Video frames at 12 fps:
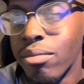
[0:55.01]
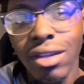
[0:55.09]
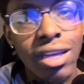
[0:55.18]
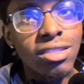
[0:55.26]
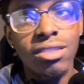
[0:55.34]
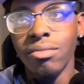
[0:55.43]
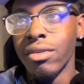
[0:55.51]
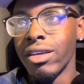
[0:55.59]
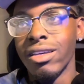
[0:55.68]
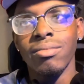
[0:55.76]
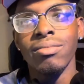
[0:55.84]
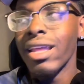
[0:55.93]
Blessing,
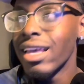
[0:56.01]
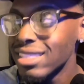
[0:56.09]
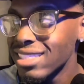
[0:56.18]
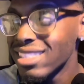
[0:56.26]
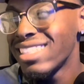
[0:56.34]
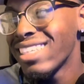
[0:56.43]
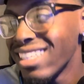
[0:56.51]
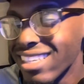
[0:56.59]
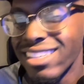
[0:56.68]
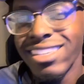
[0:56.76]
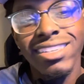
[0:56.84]
man. Blessing.